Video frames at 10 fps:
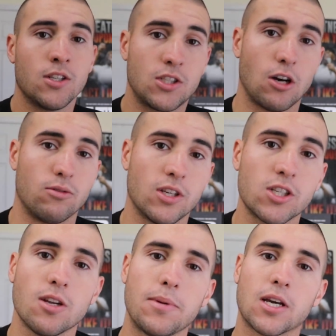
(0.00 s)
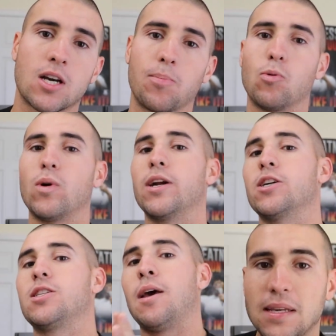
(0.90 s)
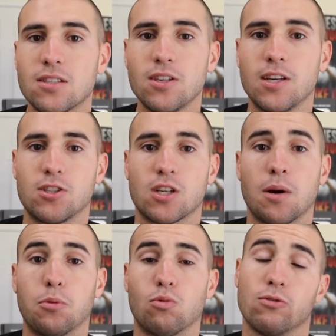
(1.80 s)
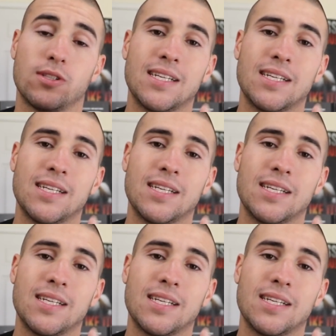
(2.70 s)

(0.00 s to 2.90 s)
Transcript: So there's gonna be a couple winners. Basically, there's a couple rules.